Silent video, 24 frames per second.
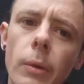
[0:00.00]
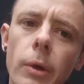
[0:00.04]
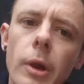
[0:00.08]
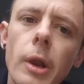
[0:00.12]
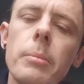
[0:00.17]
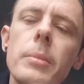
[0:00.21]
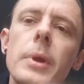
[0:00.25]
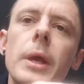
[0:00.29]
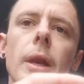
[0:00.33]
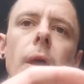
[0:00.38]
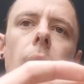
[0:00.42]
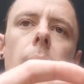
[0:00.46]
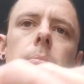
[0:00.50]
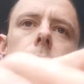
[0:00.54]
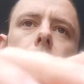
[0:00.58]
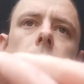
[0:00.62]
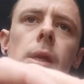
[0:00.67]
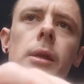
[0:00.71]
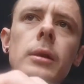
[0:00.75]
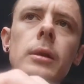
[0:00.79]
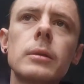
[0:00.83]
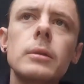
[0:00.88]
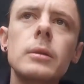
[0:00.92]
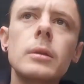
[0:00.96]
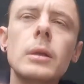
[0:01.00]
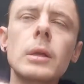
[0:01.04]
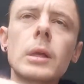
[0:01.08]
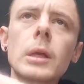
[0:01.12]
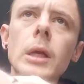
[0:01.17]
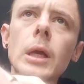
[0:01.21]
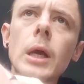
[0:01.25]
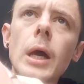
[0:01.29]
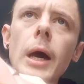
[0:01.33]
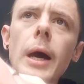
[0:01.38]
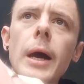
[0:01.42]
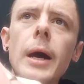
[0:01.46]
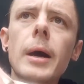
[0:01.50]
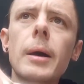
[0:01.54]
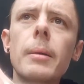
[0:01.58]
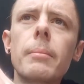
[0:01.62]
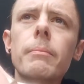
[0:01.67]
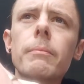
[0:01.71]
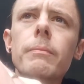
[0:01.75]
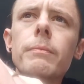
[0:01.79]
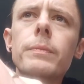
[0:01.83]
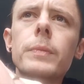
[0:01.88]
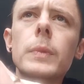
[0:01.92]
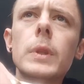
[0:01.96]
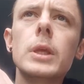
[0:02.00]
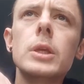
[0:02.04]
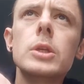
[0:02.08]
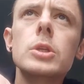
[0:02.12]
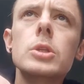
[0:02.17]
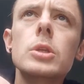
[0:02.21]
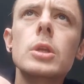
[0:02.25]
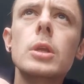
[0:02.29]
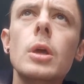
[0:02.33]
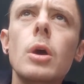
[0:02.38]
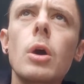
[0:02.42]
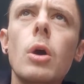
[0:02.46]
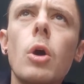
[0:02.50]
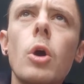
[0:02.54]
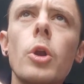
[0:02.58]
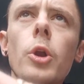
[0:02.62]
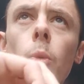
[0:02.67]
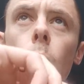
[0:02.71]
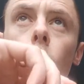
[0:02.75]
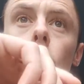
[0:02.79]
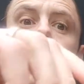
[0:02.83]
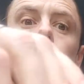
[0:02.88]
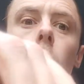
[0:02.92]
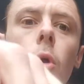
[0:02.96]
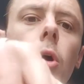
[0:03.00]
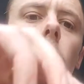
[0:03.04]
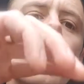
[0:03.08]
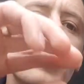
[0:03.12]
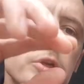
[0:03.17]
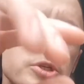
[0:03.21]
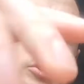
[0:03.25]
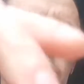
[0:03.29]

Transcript: what I meant. I meant on a walk, on a